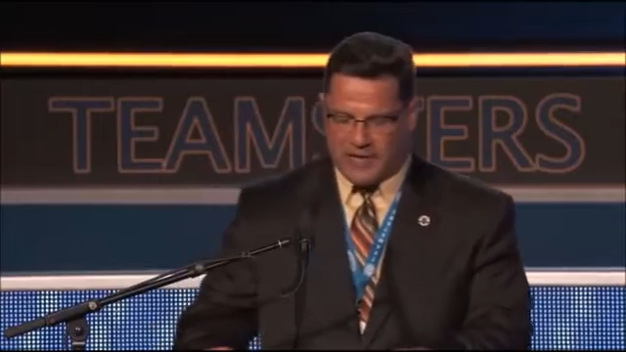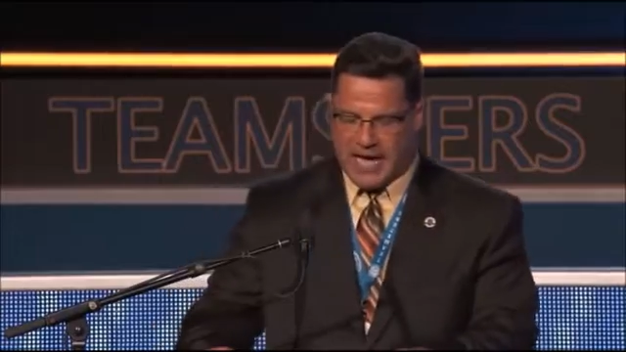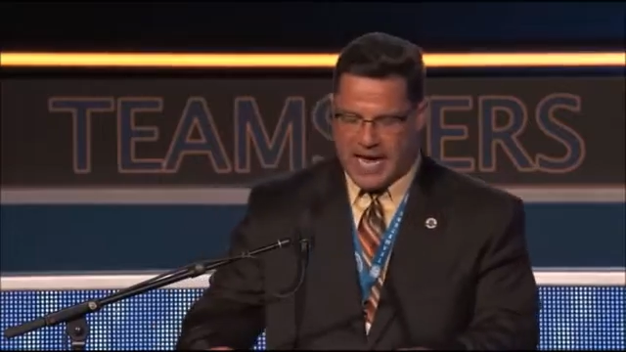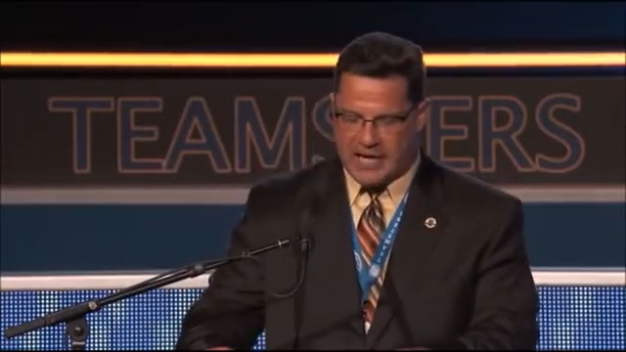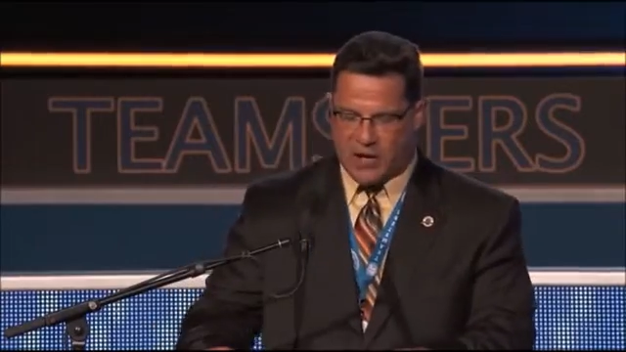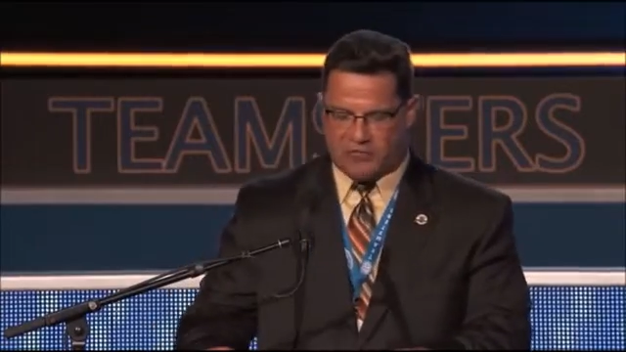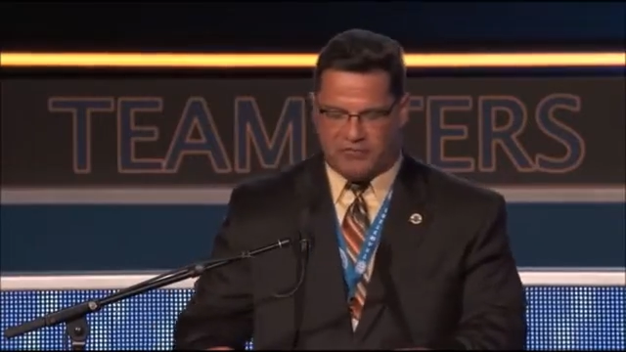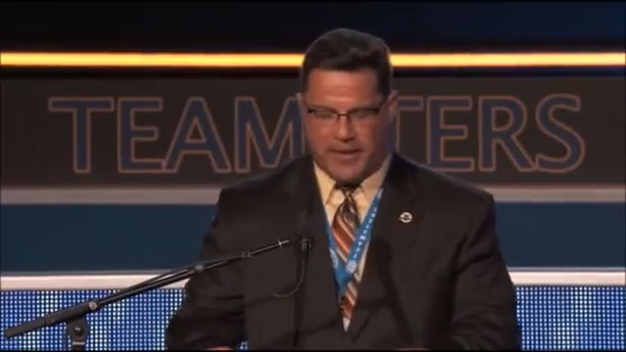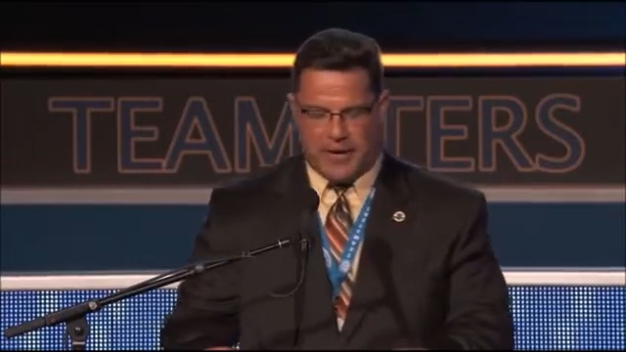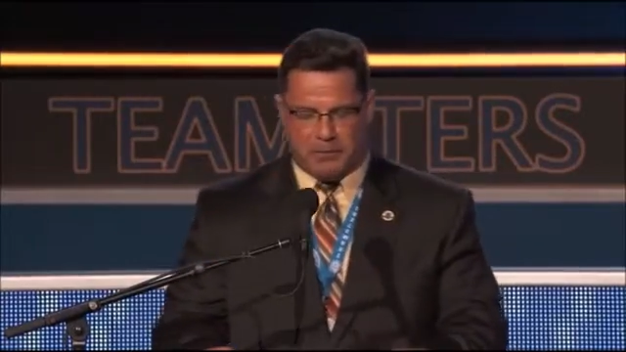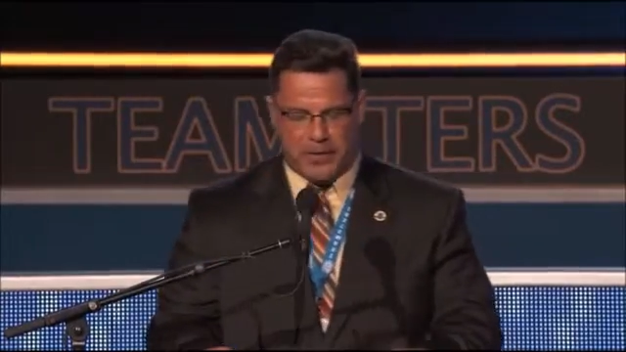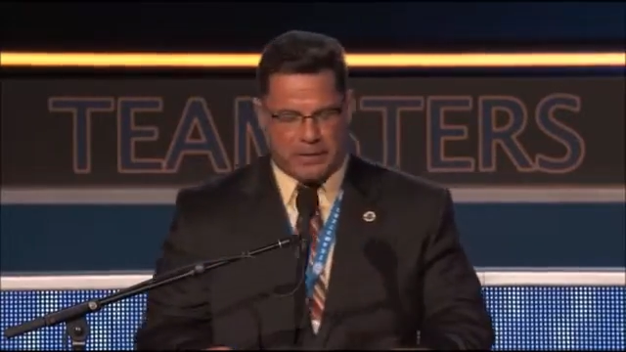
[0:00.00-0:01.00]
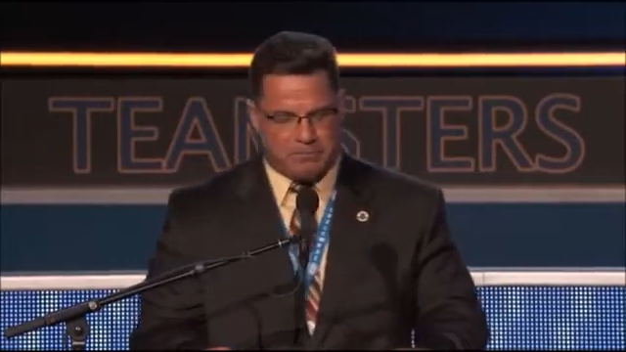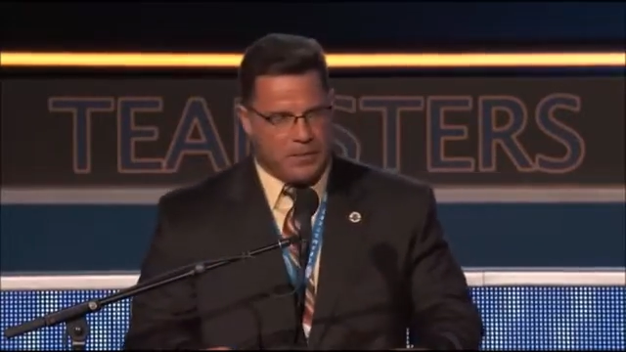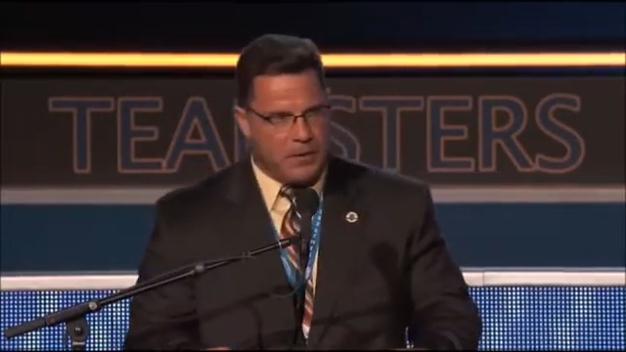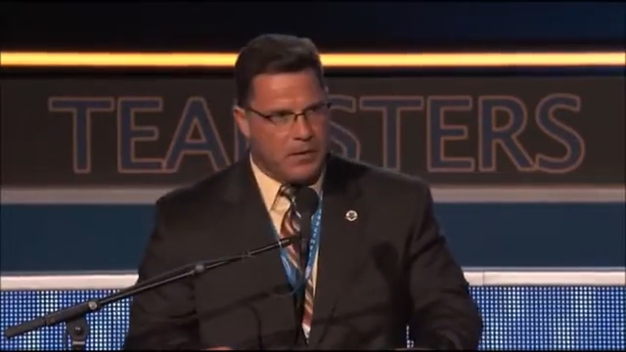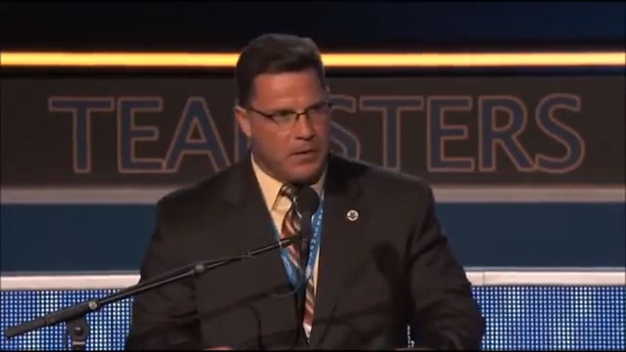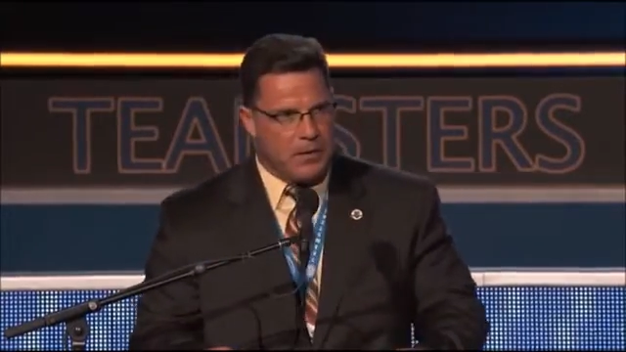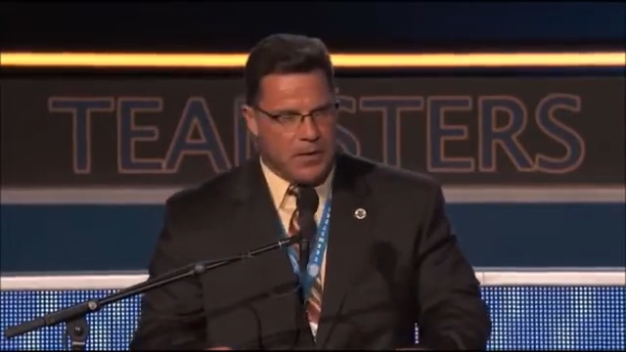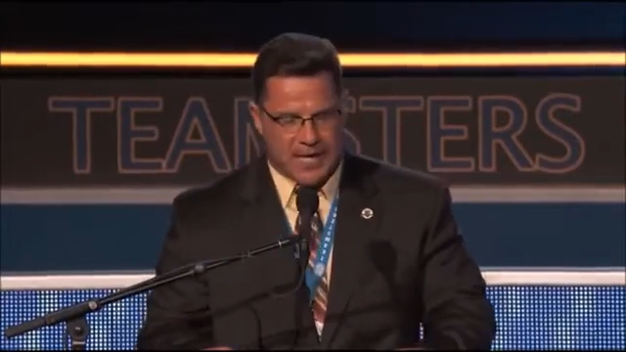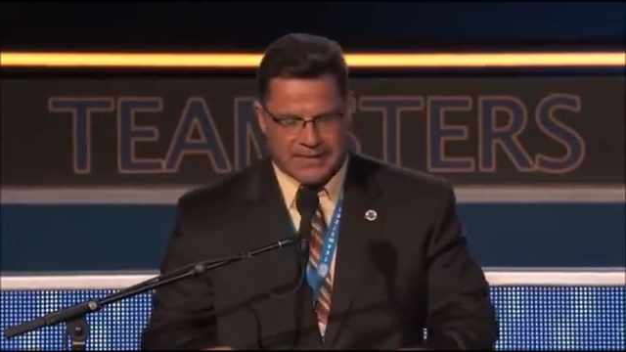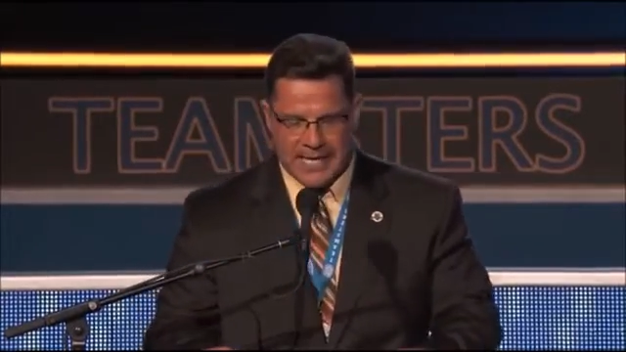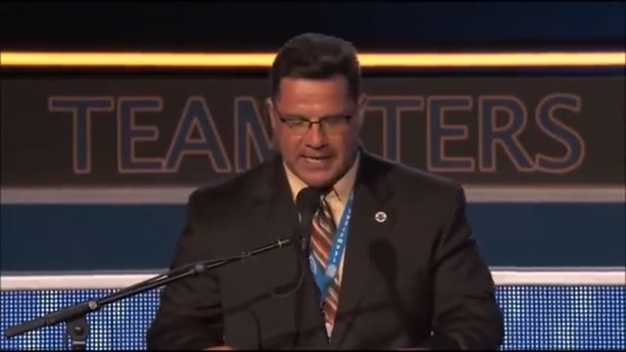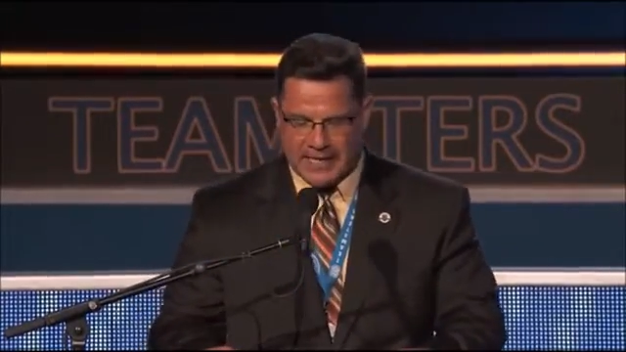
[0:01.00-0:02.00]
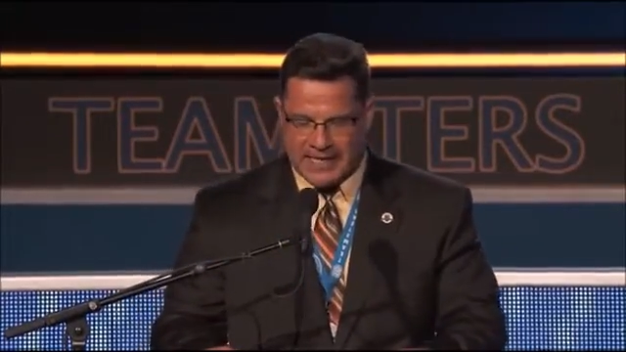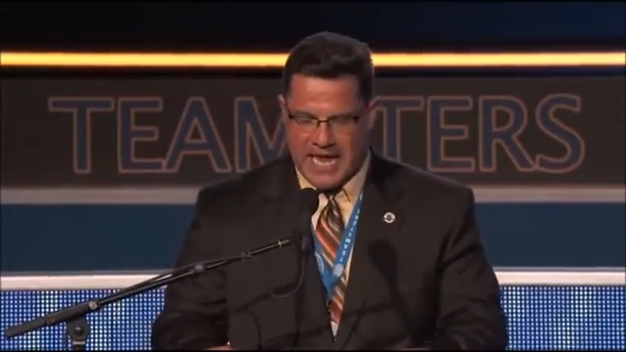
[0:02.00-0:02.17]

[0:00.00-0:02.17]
and I and our family attended